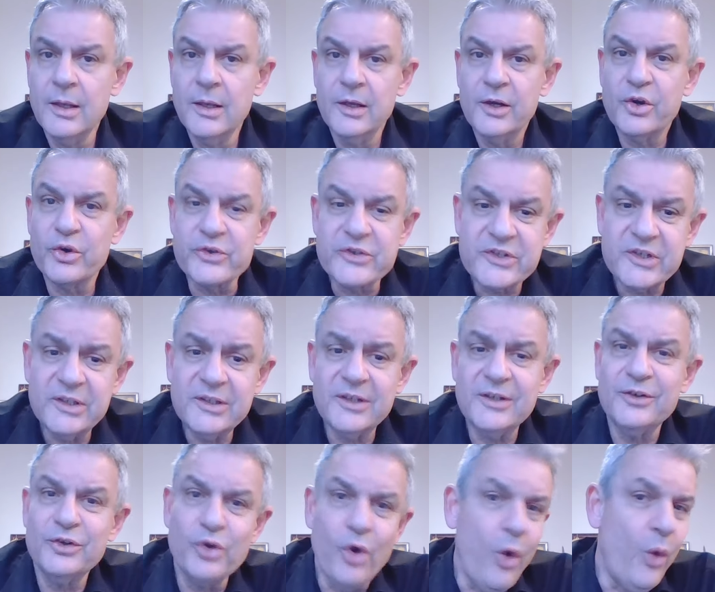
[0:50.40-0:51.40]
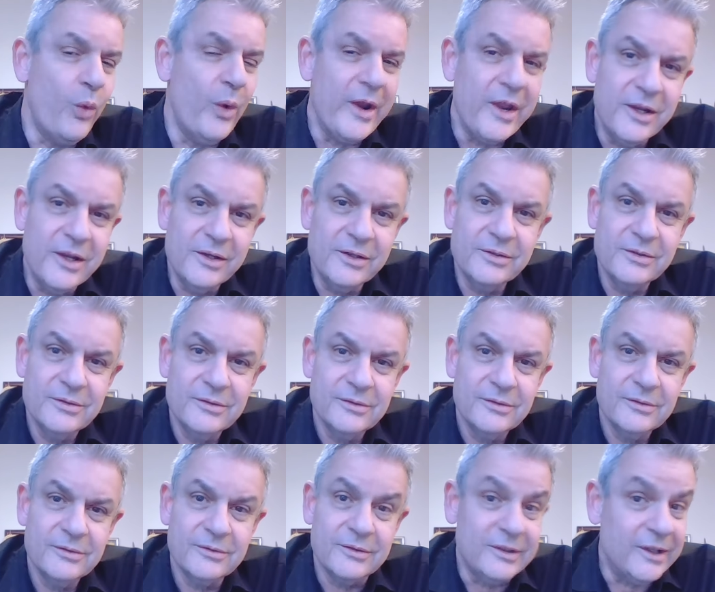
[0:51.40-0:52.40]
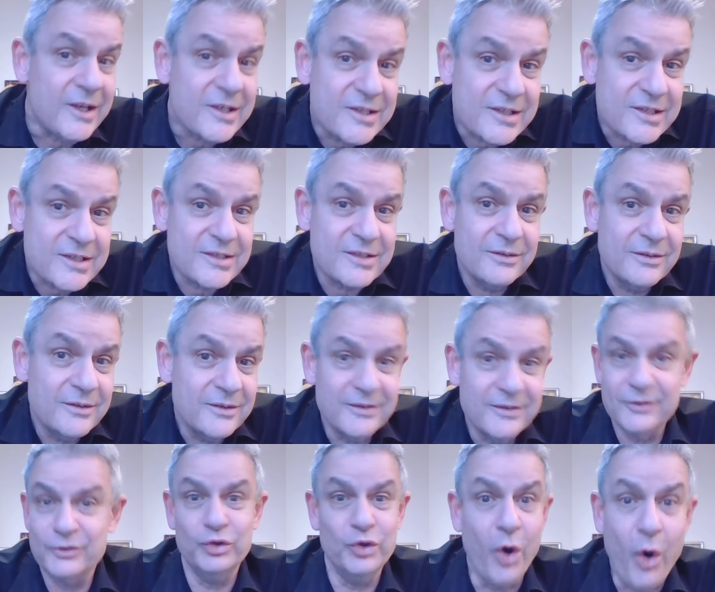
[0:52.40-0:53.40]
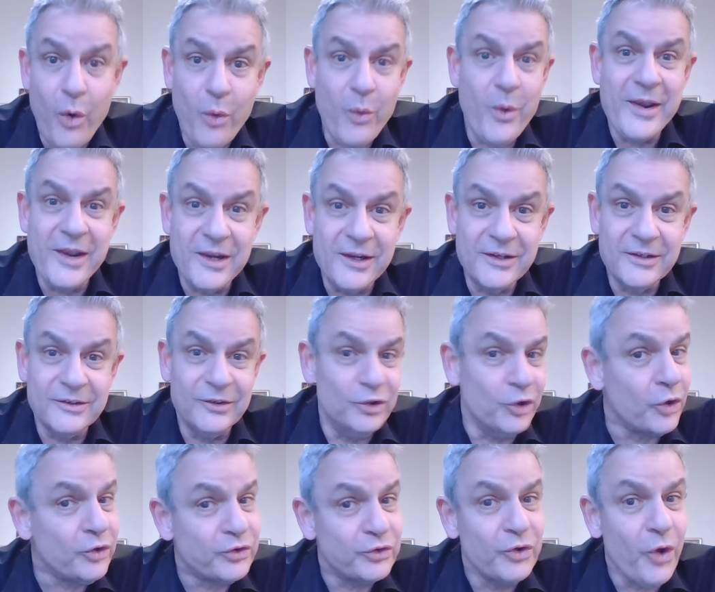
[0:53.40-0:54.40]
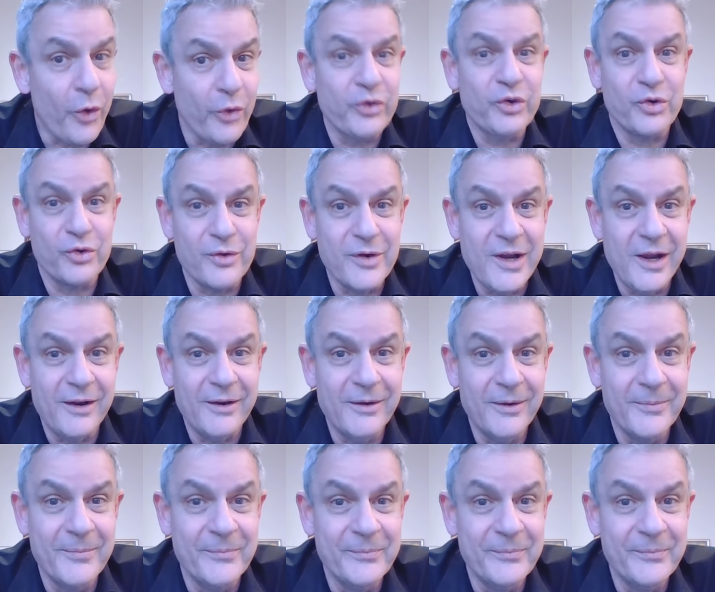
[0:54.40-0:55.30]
Consider Norway. Yes, Norway, not North Korea.